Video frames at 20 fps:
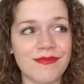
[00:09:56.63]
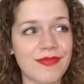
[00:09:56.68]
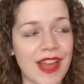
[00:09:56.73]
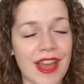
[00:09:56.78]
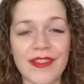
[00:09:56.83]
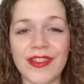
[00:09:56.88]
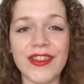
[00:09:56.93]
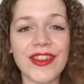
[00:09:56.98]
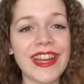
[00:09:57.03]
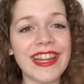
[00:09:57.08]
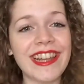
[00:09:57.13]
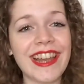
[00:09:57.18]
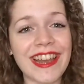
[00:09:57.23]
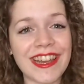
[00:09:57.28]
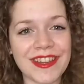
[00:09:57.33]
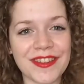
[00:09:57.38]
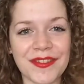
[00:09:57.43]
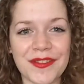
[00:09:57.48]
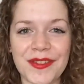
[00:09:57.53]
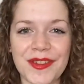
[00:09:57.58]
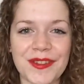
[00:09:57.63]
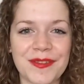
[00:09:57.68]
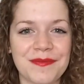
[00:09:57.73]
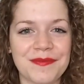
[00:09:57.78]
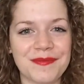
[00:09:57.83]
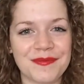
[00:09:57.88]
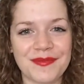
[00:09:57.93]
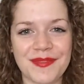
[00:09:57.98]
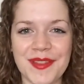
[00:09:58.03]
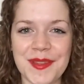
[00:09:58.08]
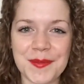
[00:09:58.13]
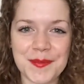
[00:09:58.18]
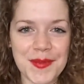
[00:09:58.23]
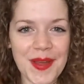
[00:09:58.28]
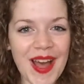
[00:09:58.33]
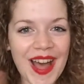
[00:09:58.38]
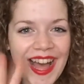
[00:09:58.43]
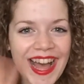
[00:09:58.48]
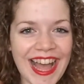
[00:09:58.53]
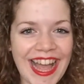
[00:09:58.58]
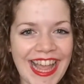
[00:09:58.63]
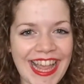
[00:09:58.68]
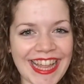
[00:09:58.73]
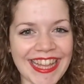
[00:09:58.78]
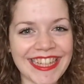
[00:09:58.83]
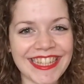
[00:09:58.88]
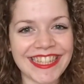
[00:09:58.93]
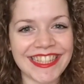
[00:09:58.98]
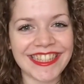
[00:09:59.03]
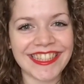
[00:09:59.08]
have a great life. Bye!